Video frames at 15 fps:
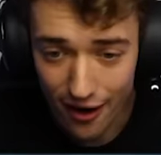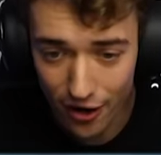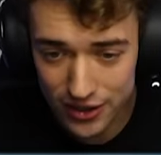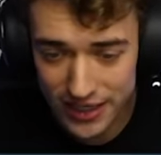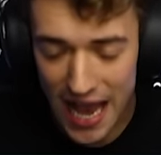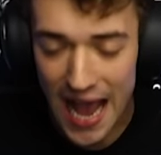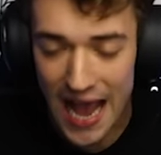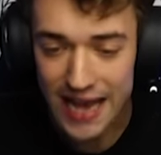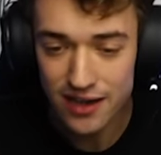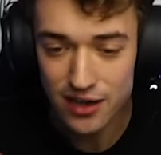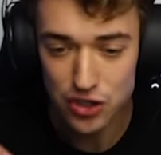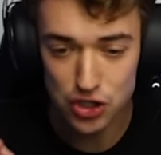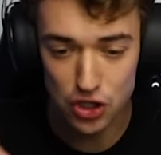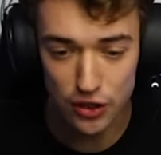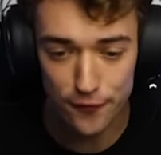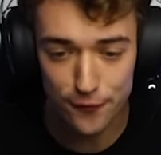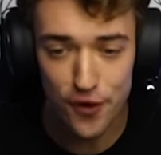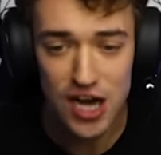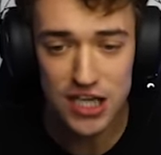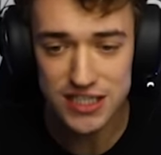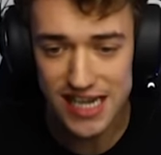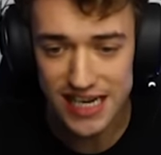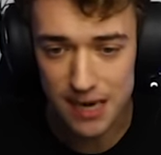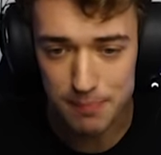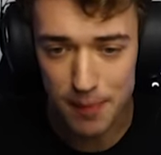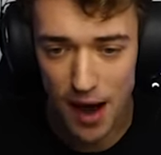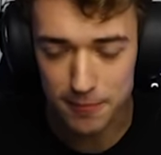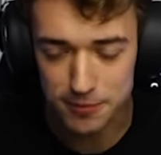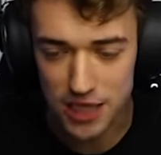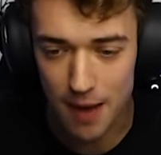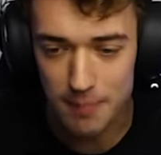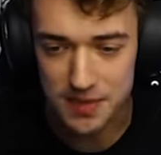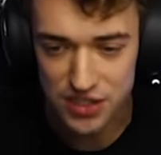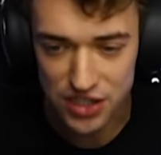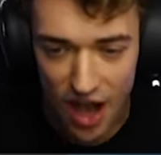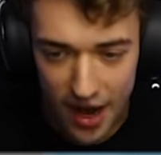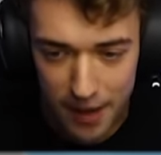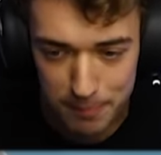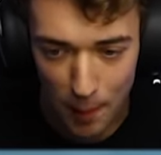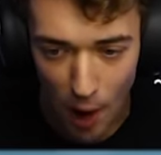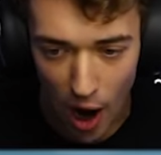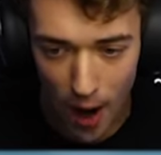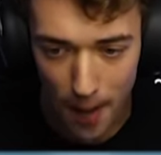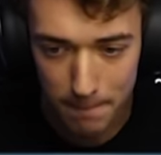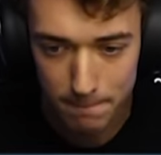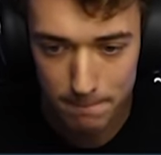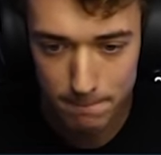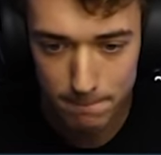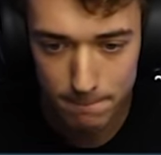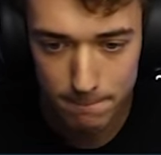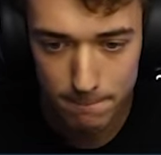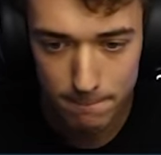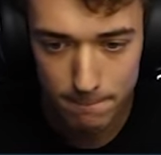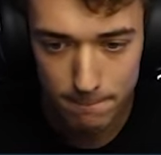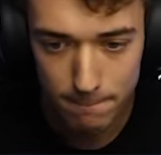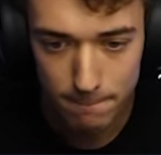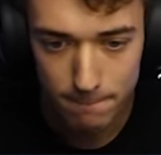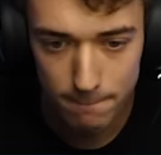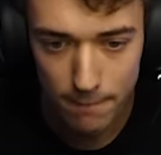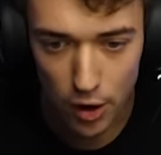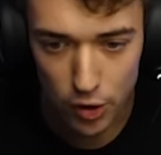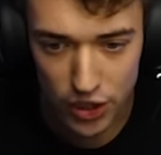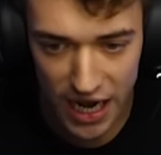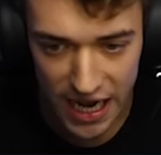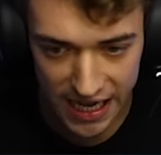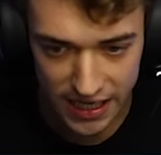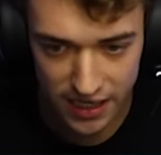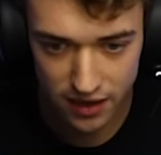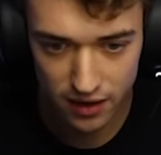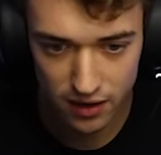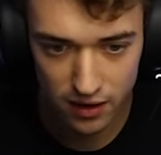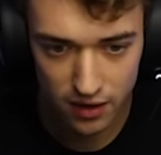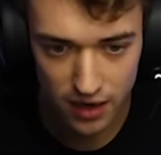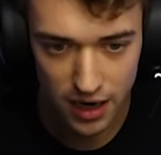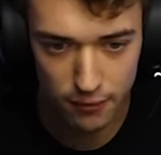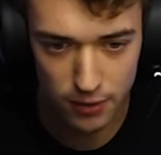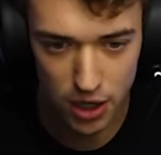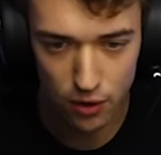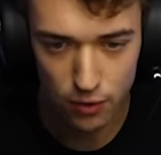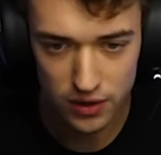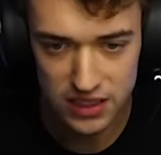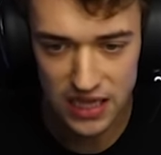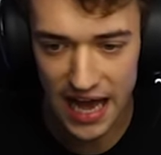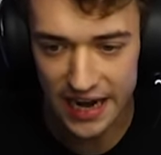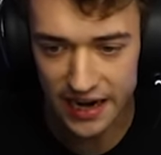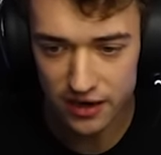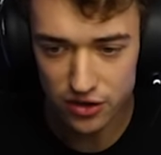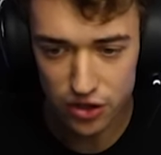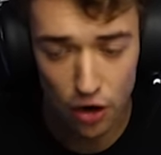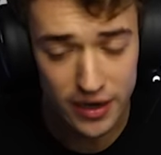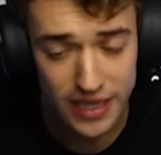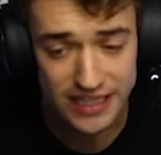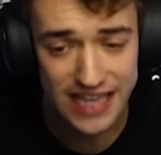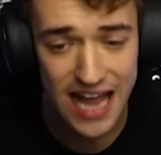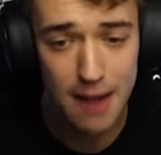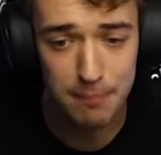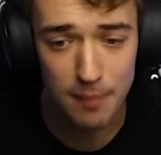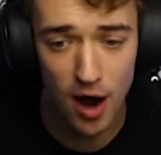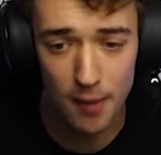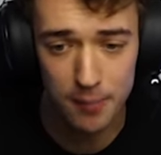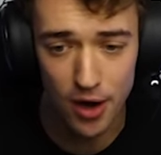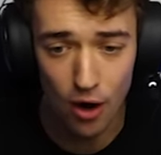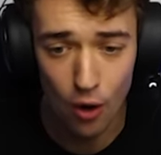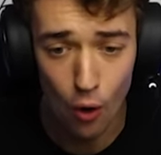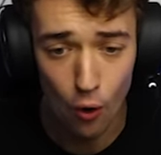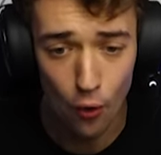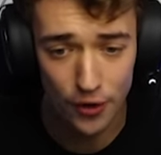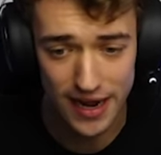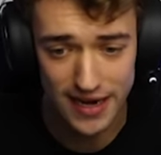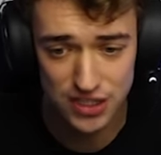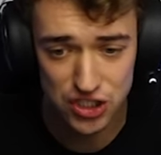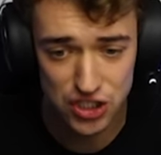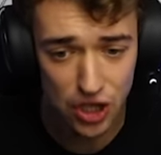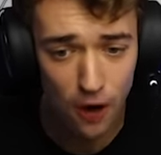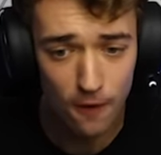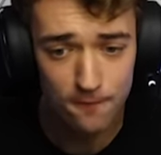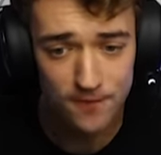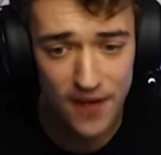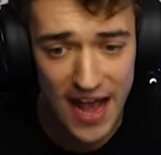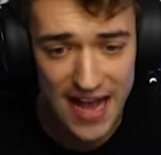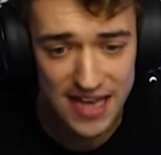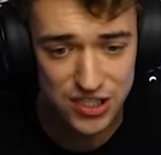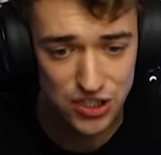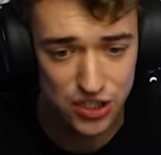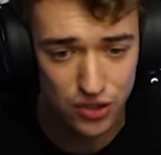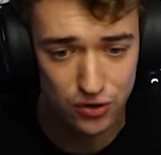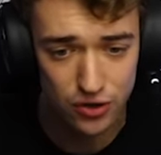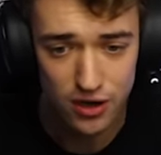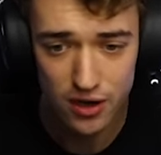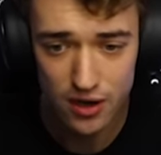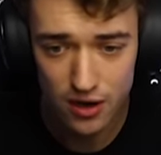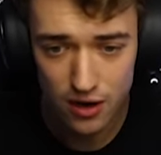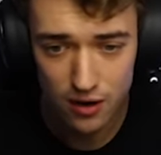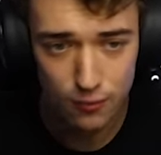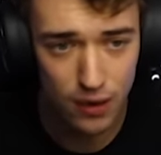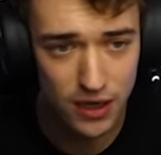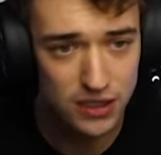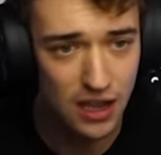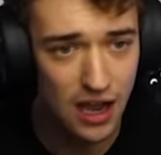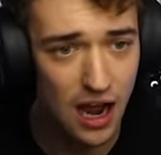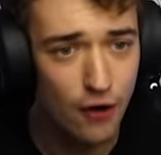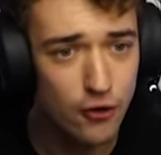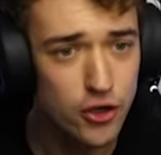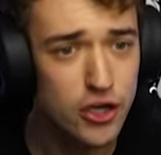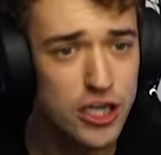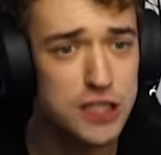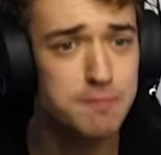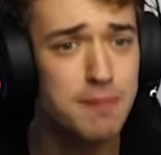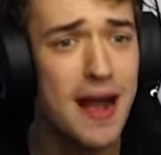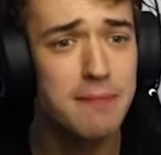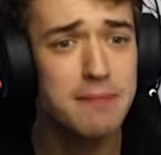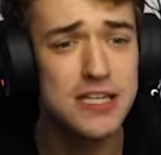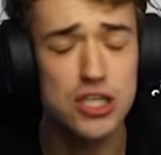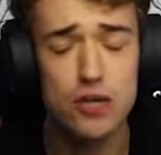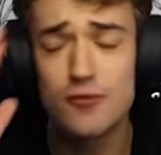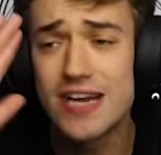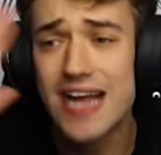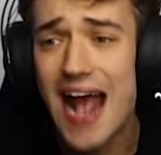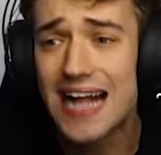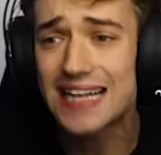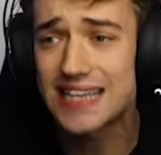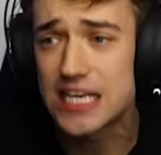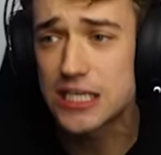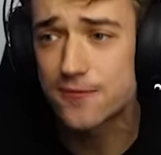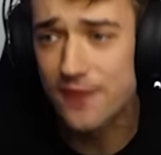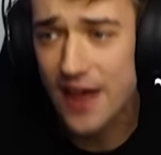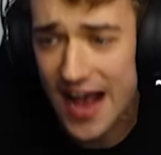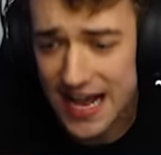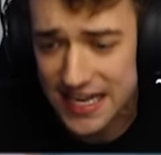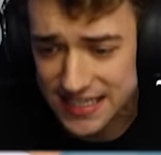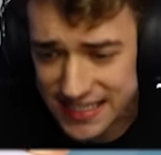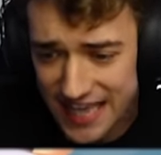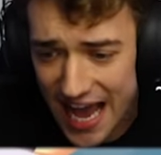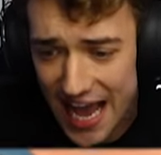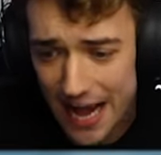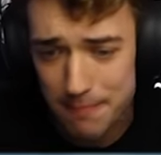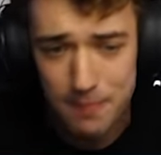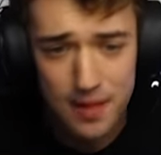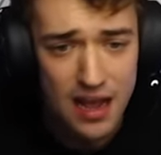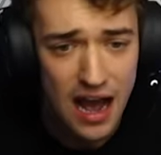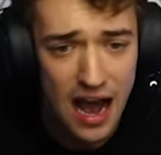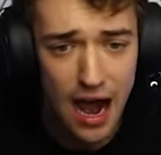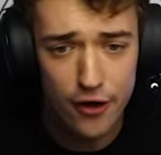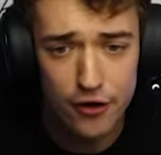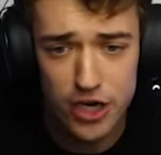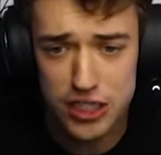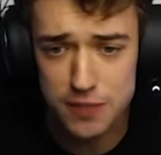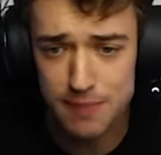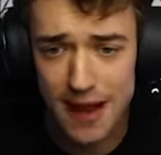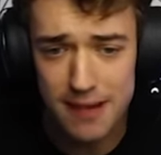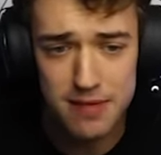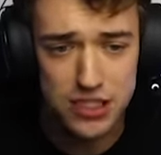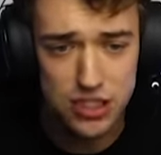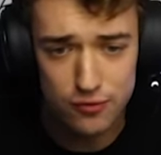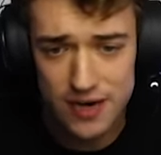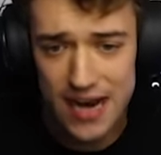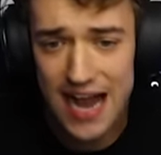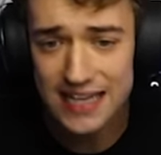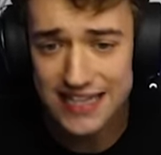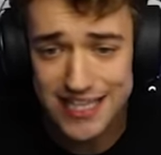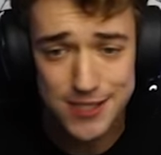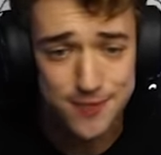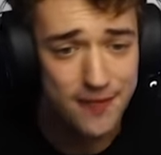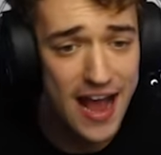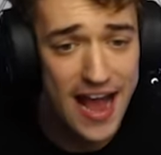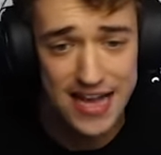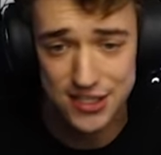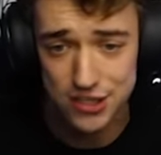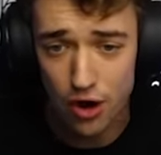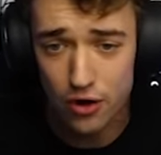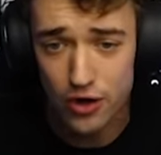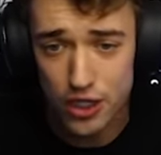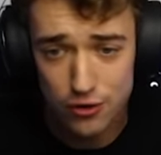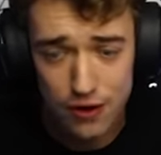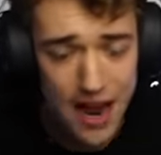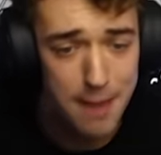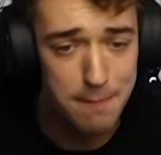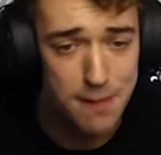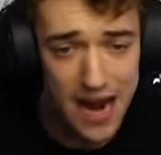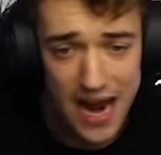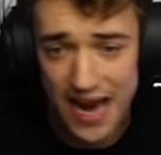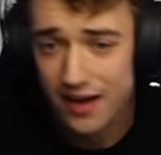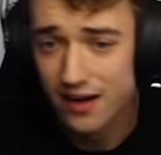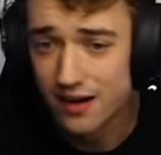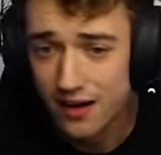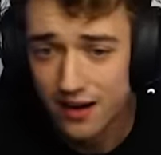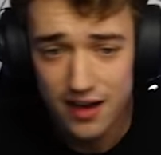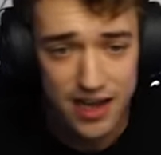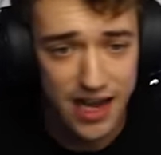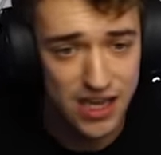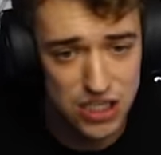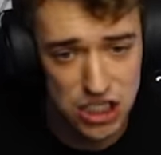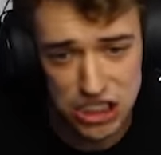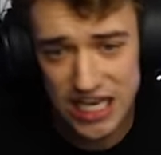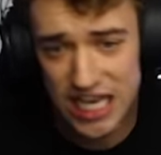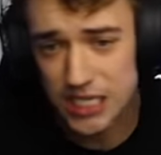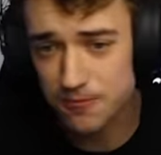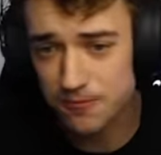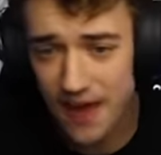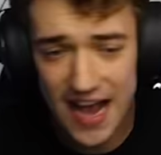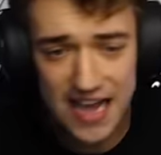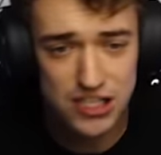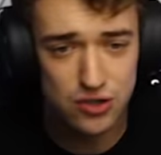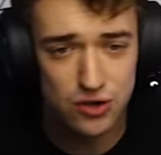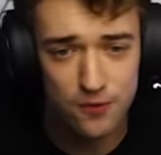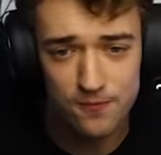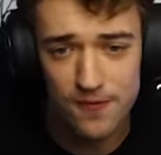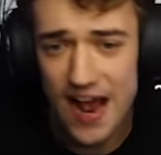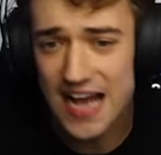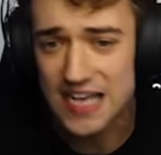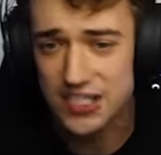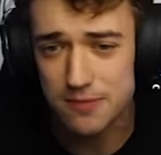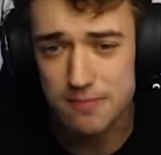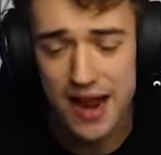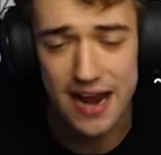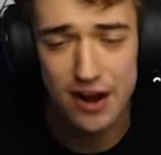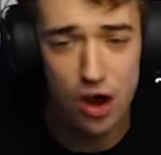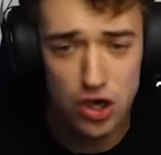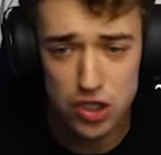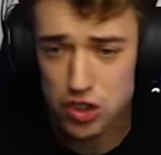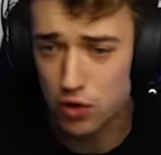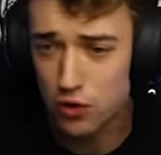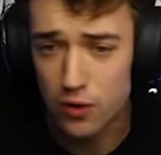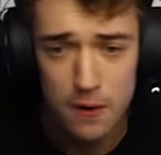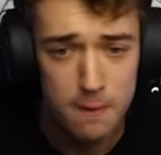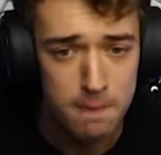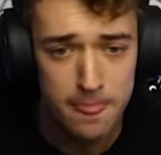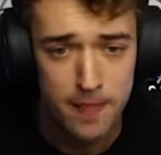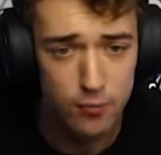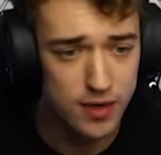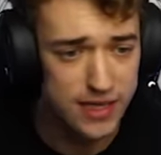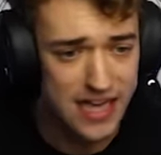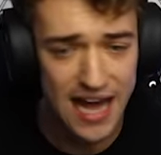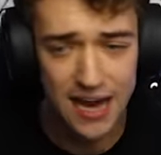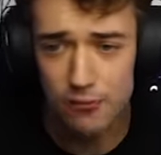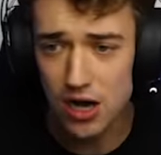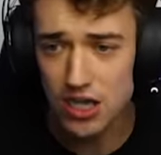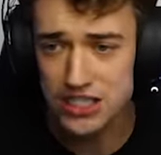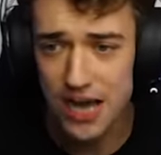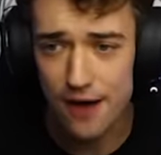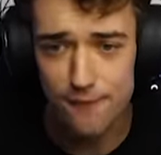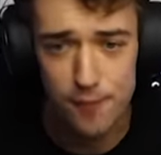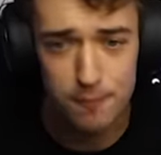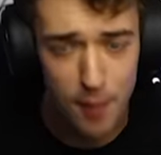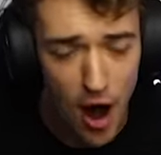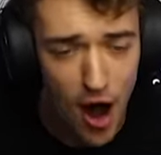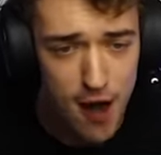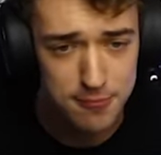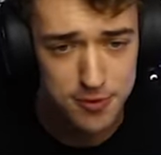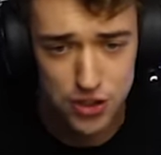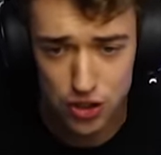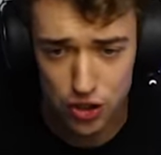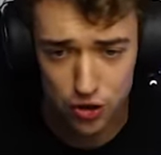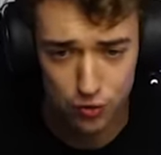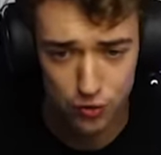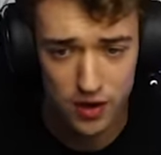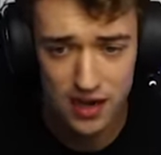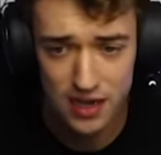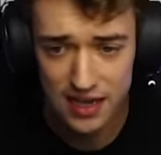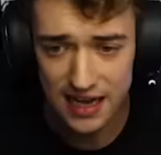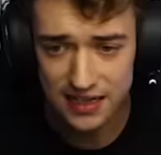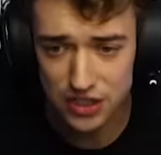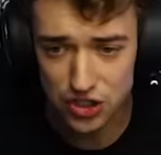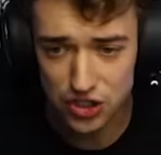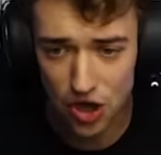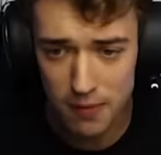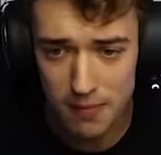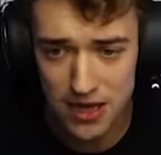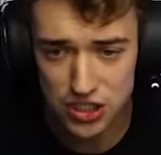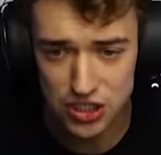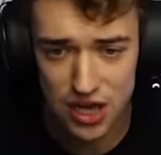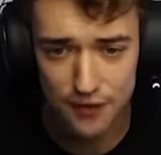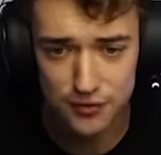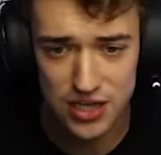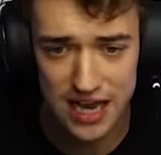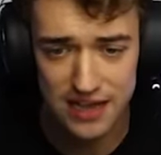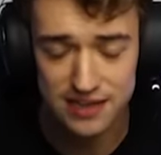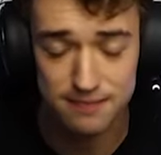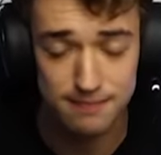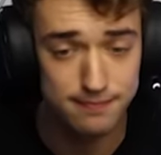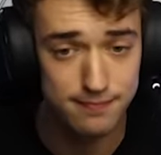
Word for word: Okay, so the first thing that pops up is not a bomb. Okay, here we go. Got it. Don't eat that bomb, no. Oh, that is so fast, dude. What? How do you expect me to react this fast, game? How do you expect me to react this fast? Holy crap, man. It just gets faster and faster, man. Also, we gotta watch out for bombs, too. Like, there's so much stuff that...